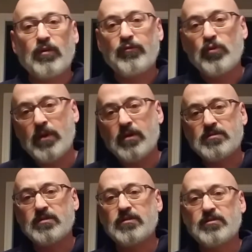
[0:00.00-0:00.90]
a few minutes
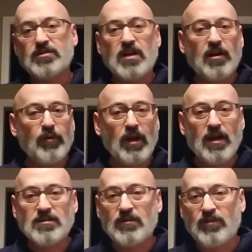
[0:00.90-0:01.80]
and you're just kind of relaxing in